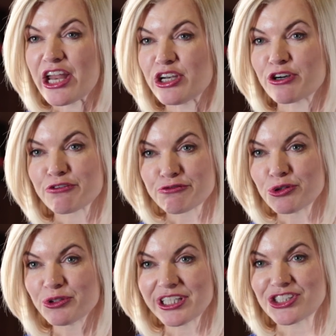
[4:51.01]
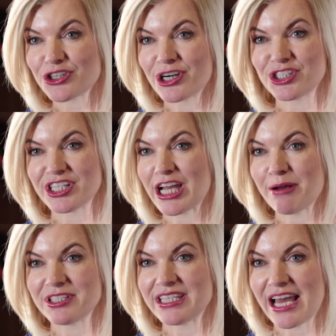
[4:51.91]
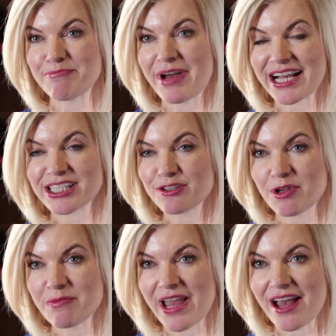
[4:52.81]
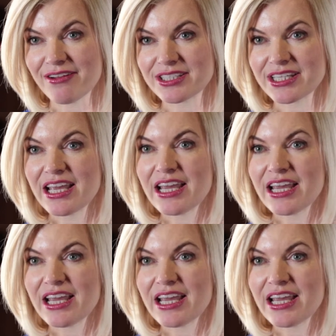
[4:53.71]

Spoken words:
and you're fully charging up to that maximum amount